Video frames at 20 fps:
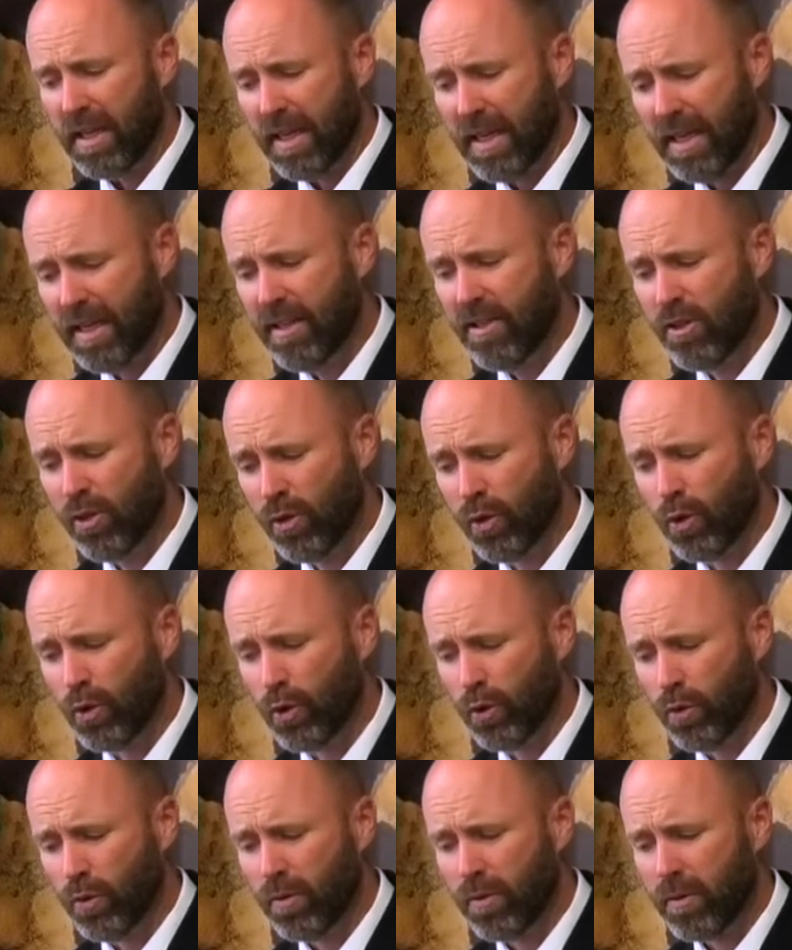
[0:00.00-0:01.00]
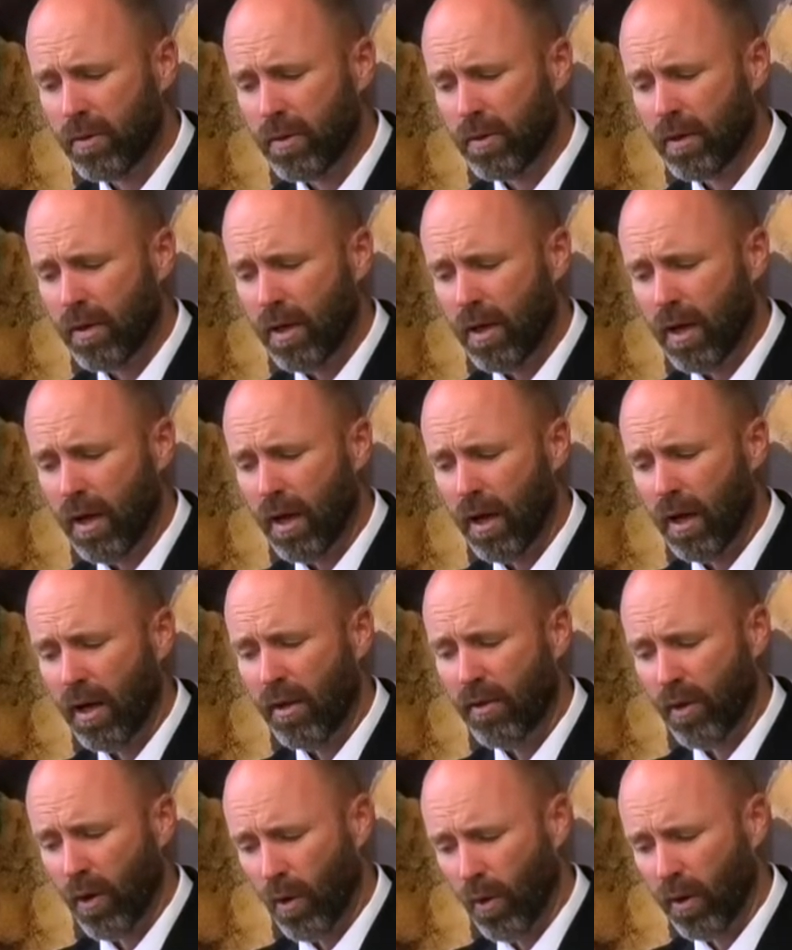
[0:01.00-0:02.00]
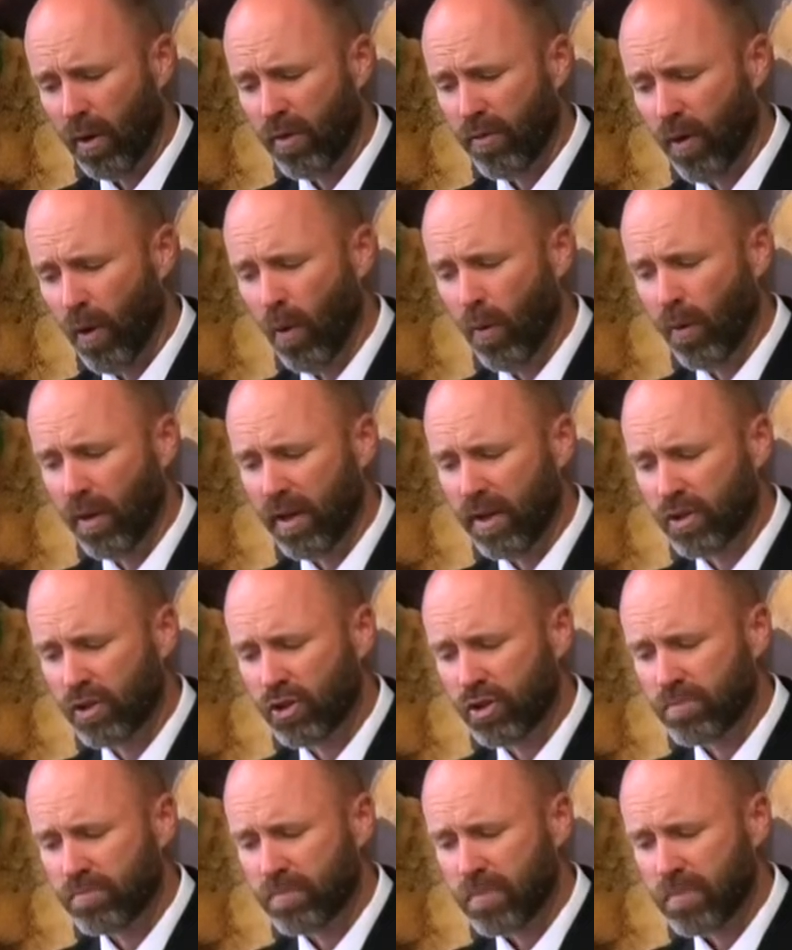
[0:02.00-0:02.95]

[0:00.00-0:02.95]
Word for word: into uh, the Holy of Holies